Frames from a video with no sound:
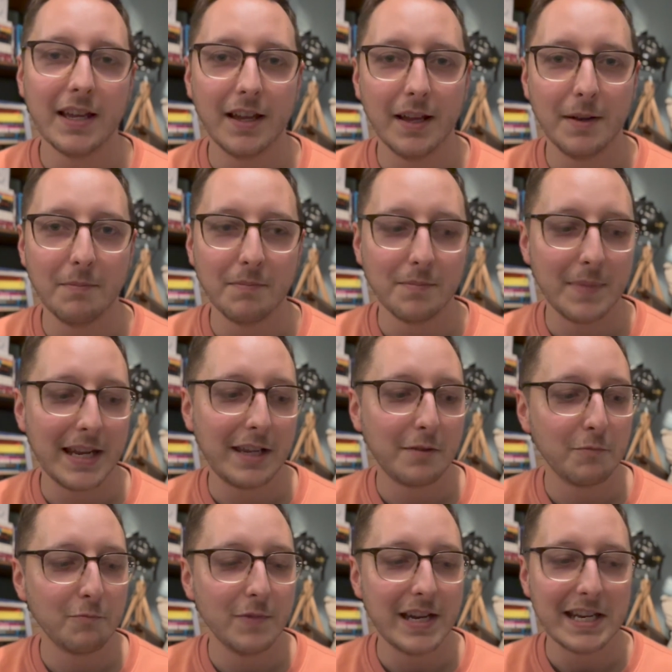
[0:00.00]
and make
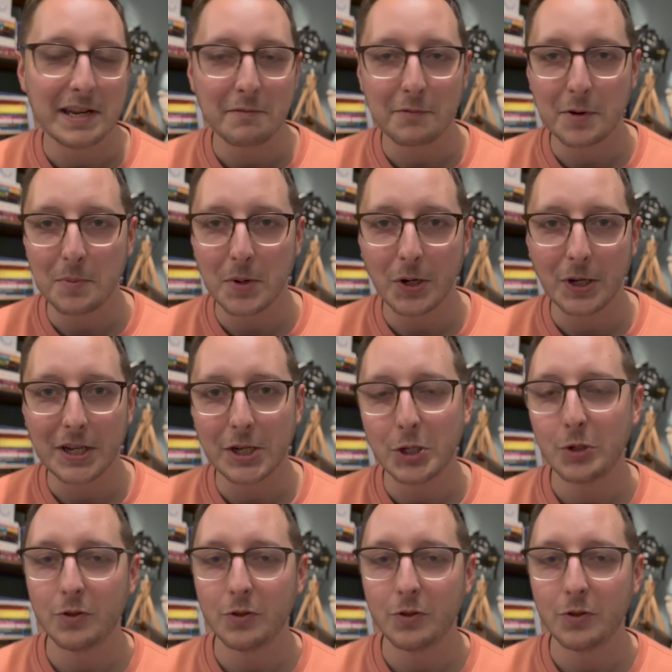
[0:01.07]
reading feel more like a